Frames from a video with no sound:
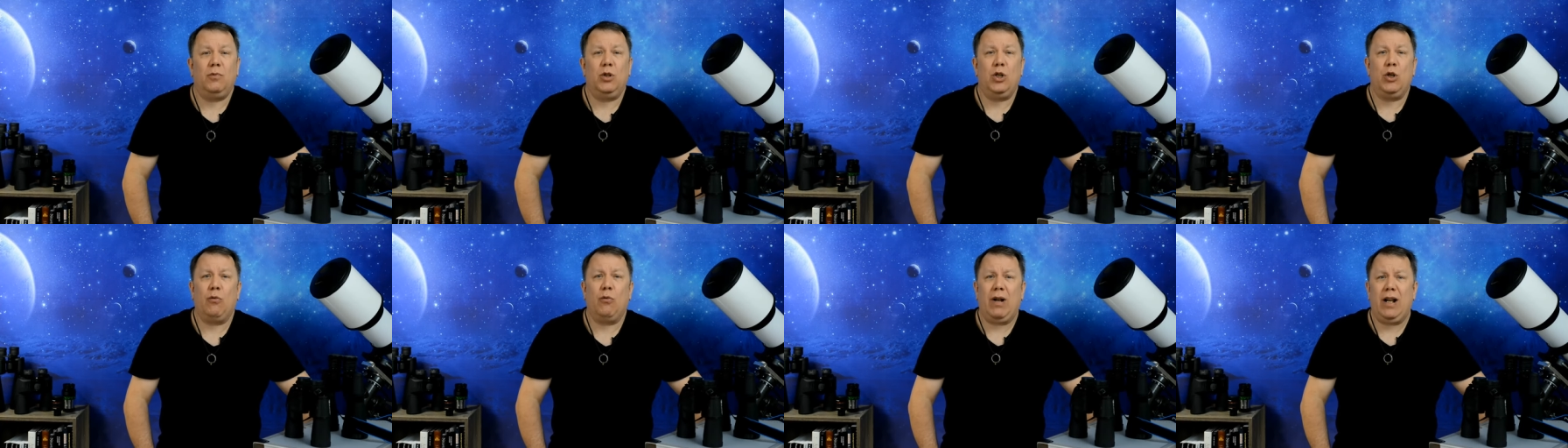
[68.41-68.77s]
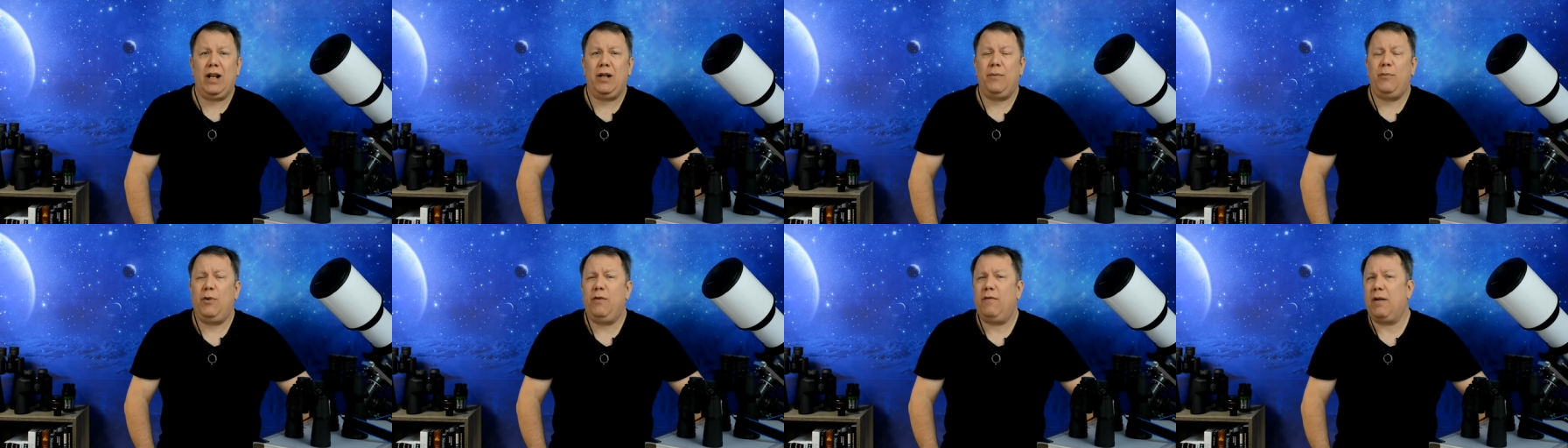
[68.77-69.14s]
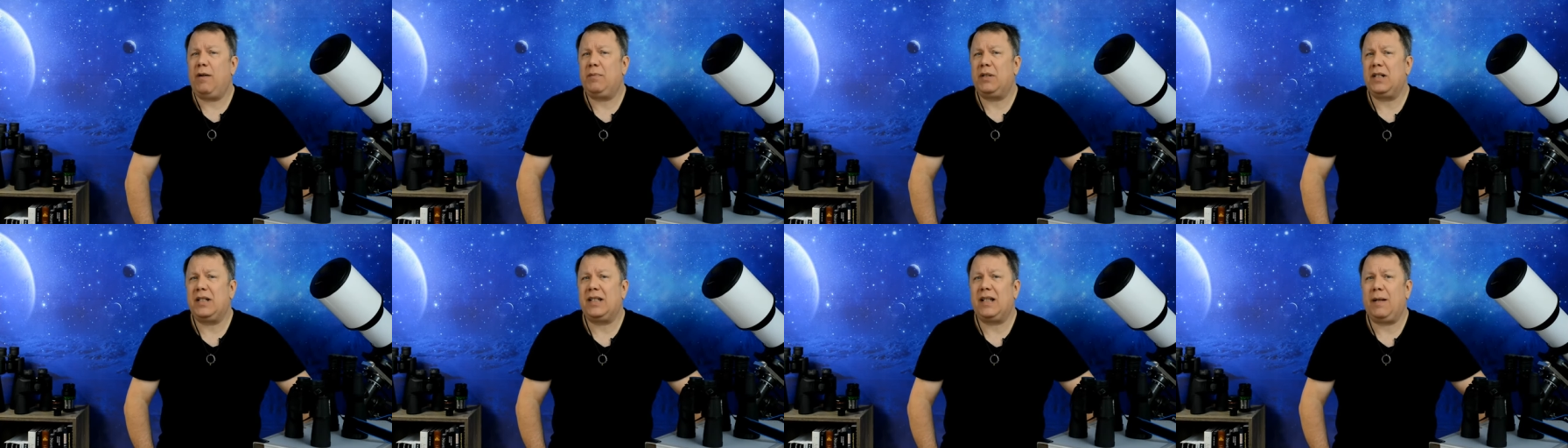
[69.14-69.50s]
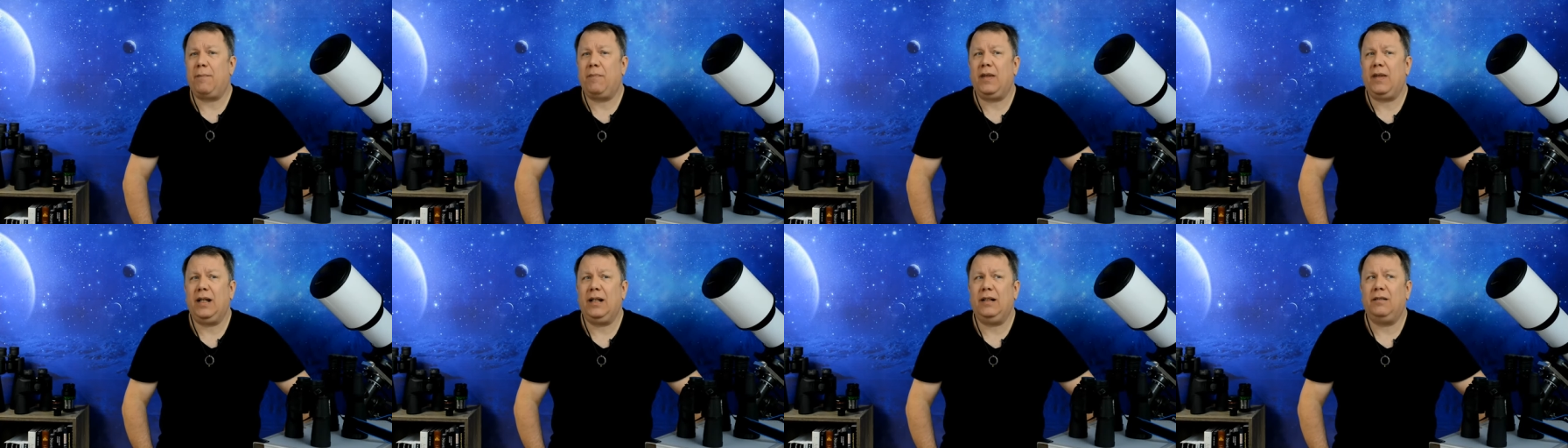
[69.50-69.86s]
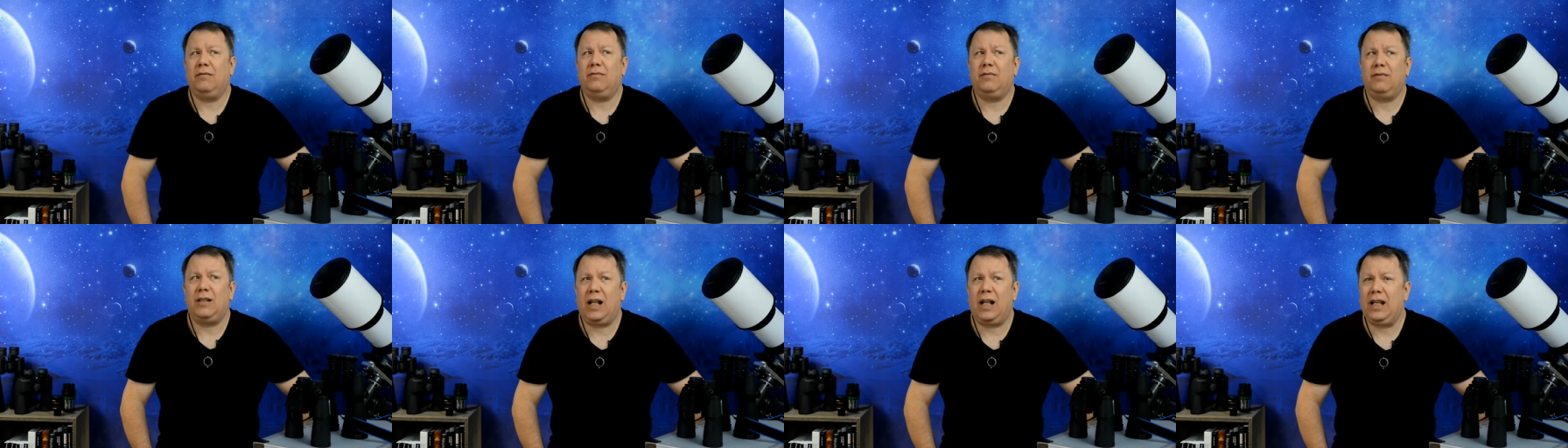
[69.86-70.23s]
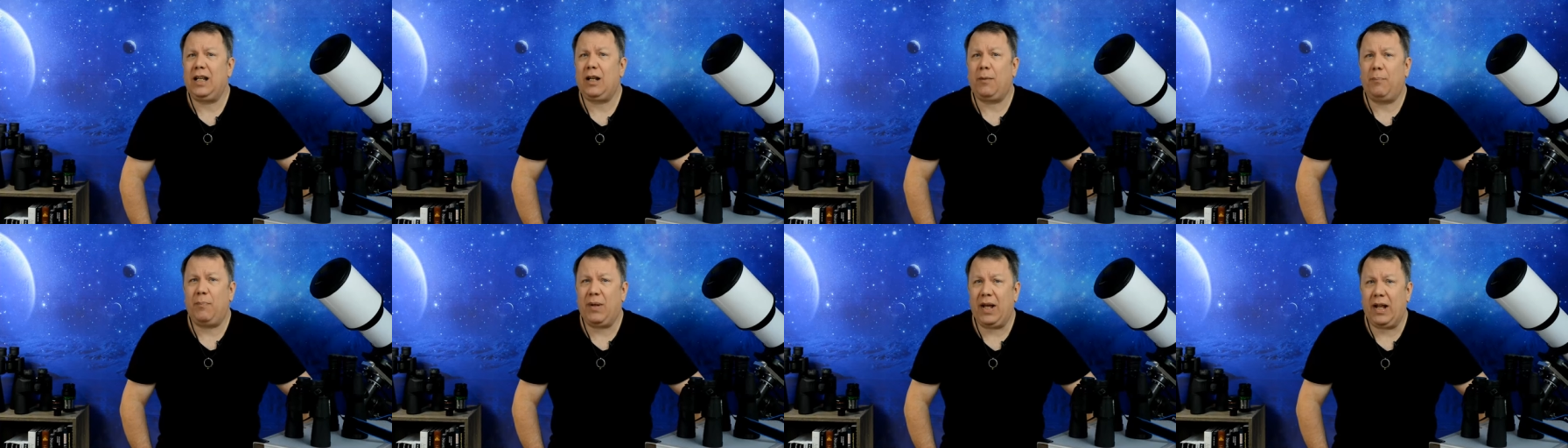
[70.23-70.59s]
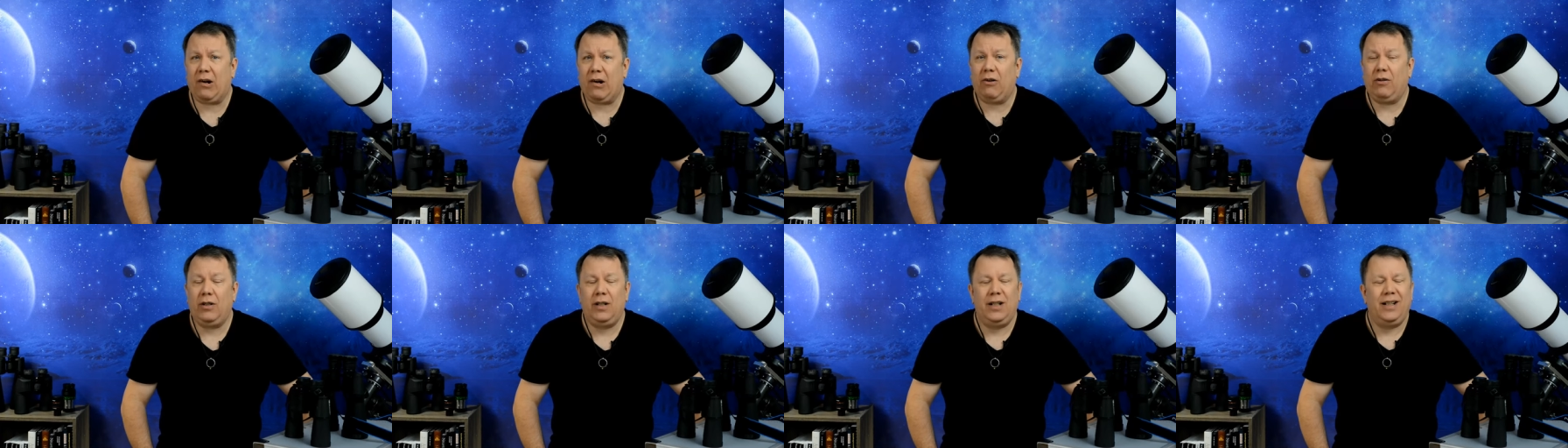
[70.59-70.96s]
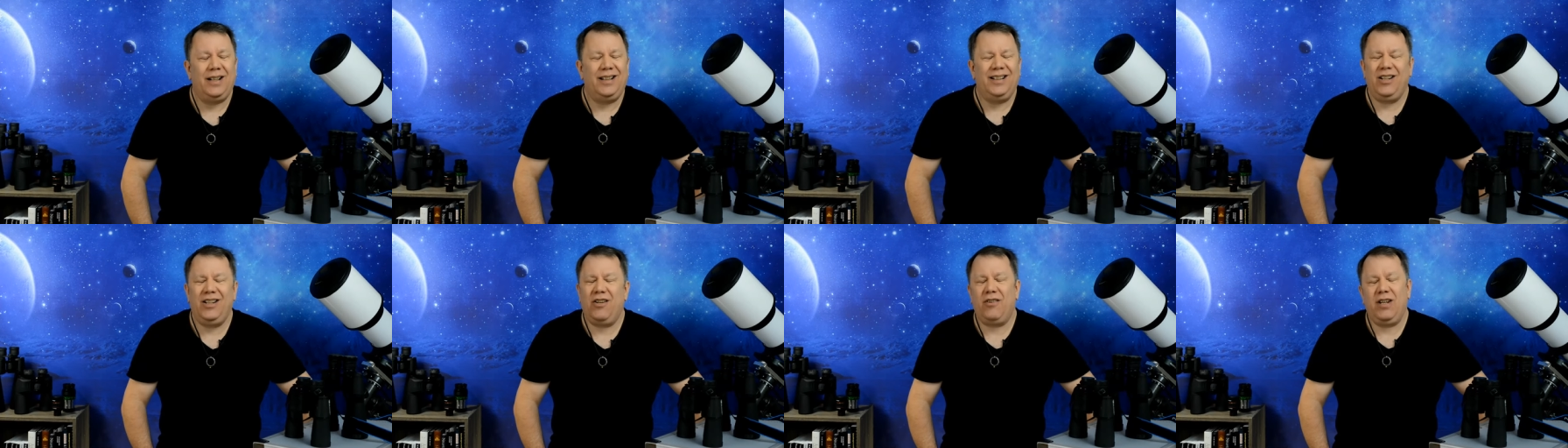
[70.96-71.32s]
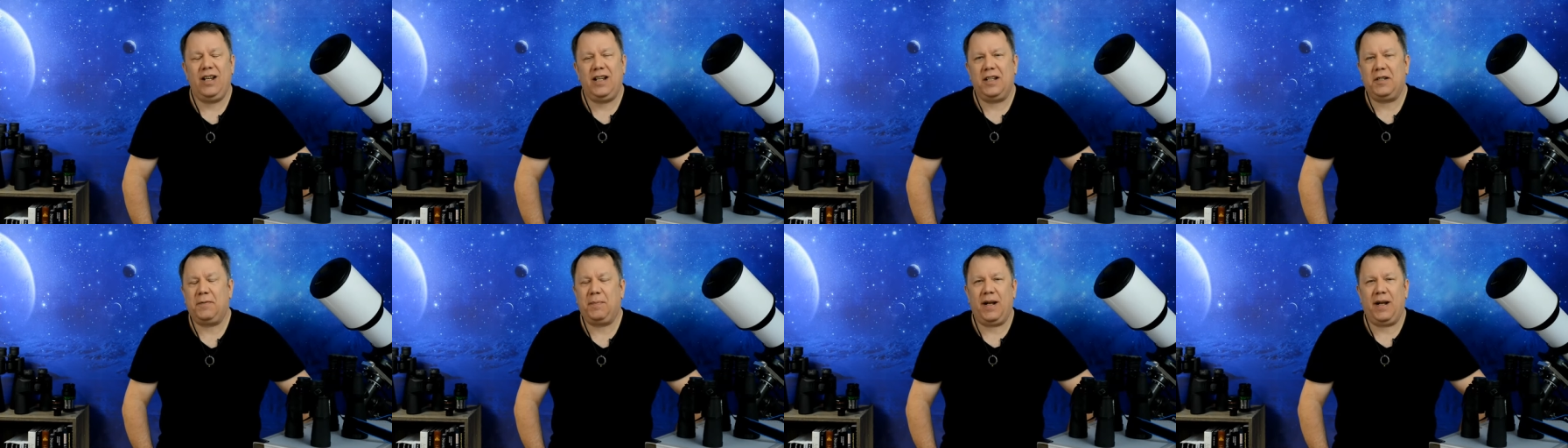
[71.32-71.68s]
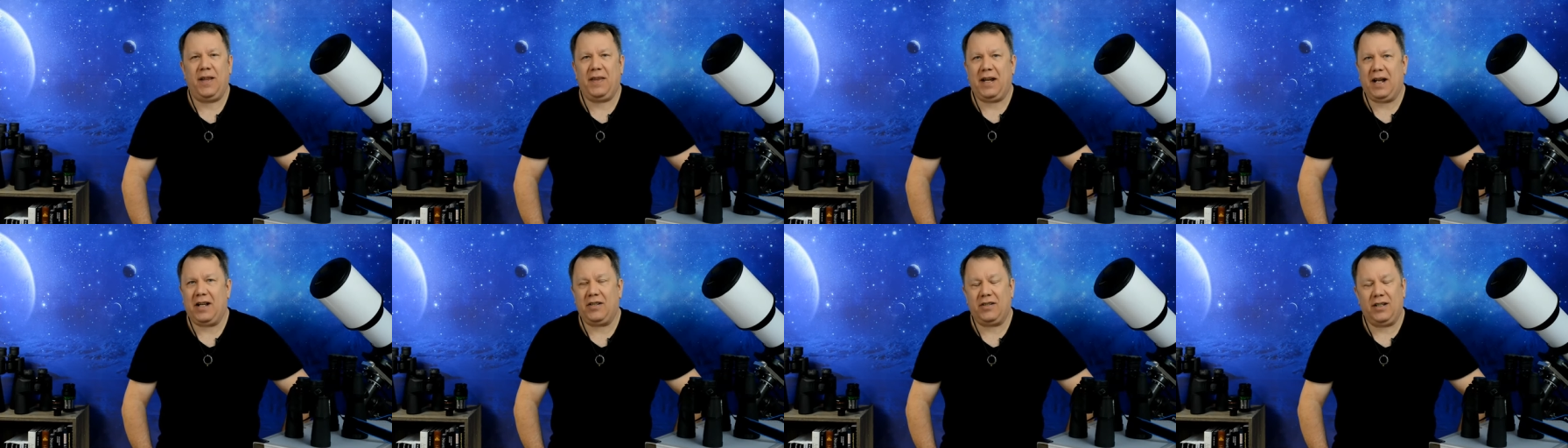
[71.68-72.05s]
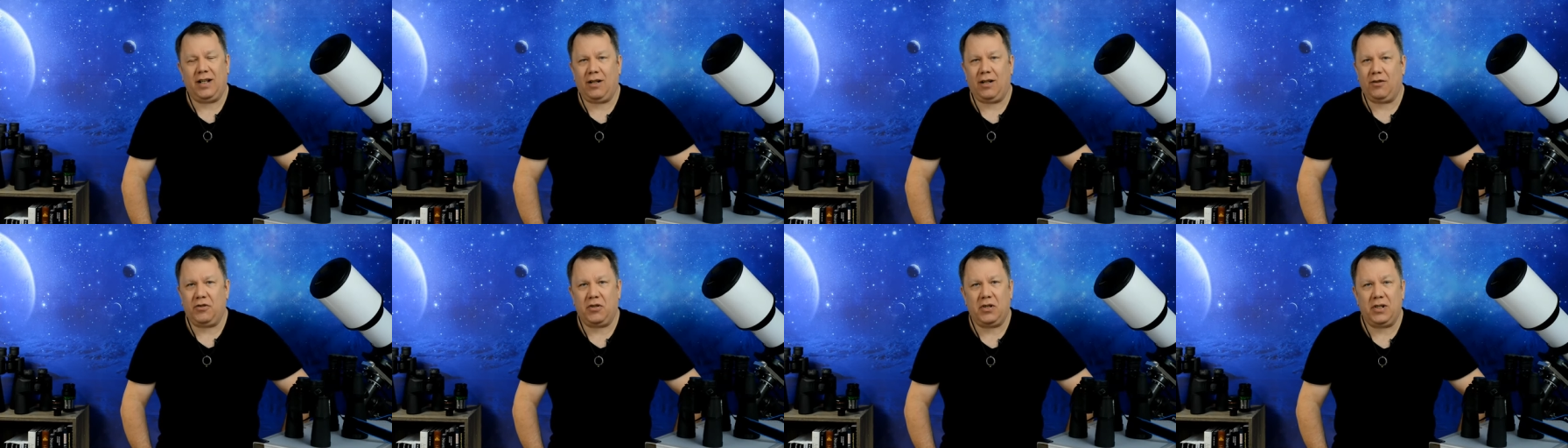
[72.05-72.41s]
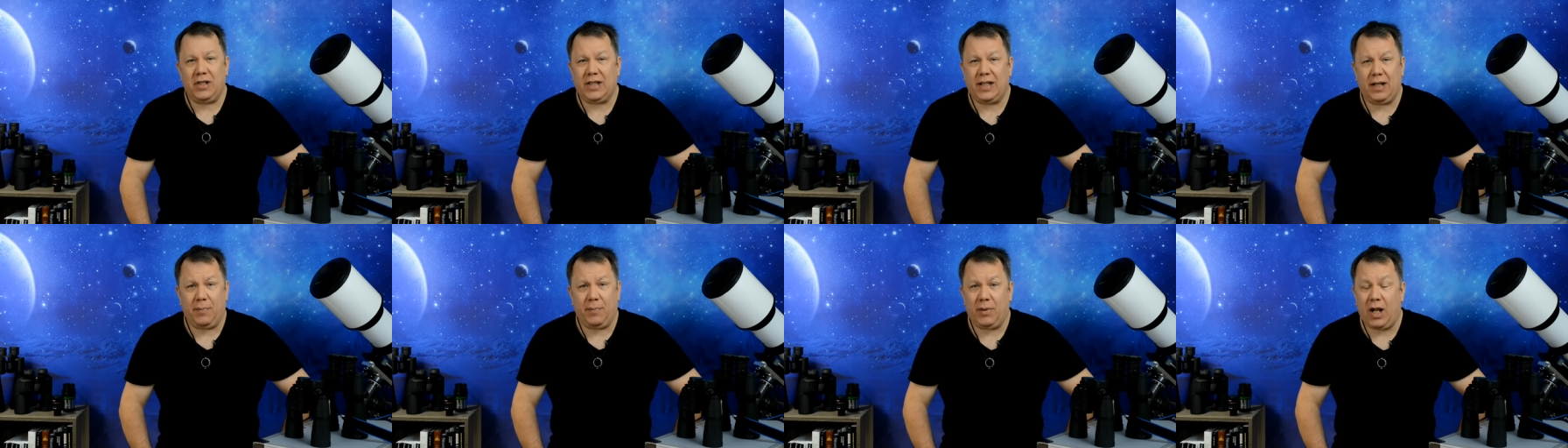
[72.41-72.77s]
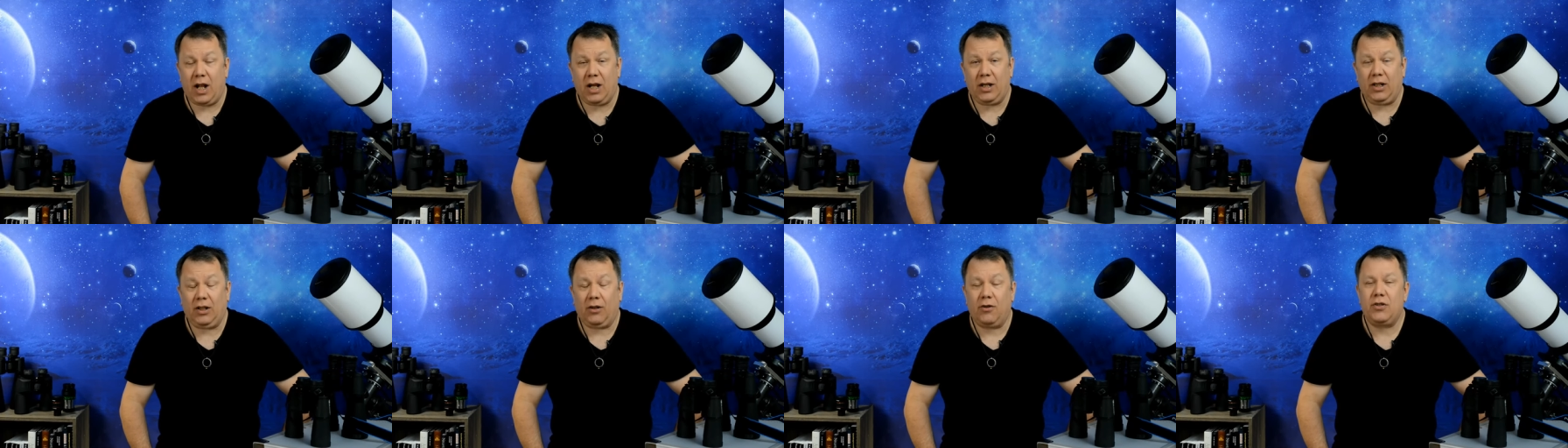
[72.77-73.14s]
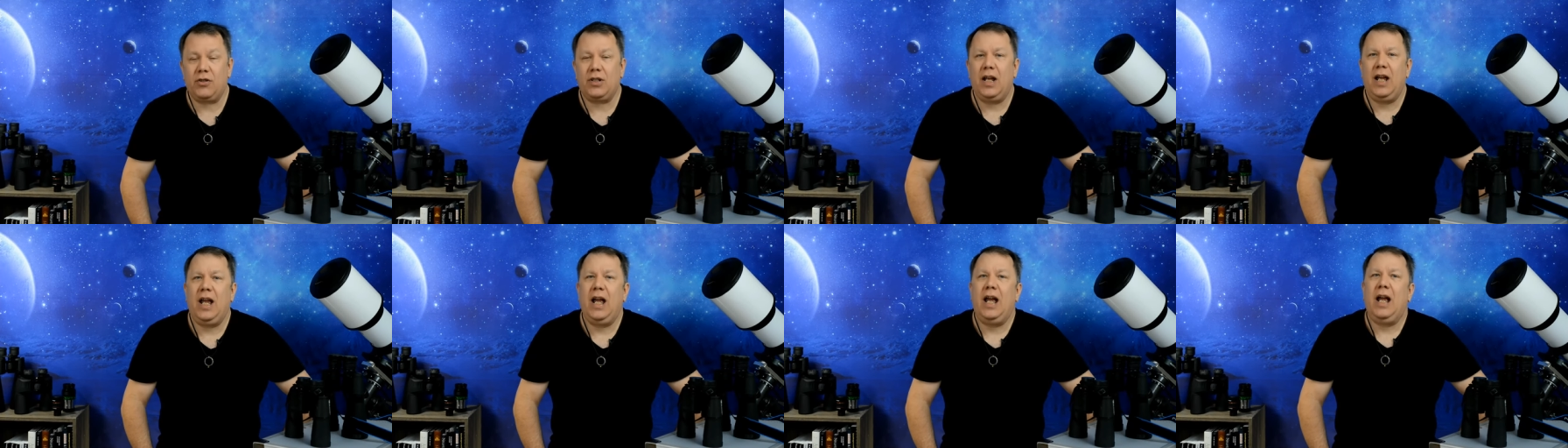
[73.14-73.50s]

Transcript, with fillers: When you're ready to move up to something a little better, you don't need to spend $1,000 on a set of binoculars.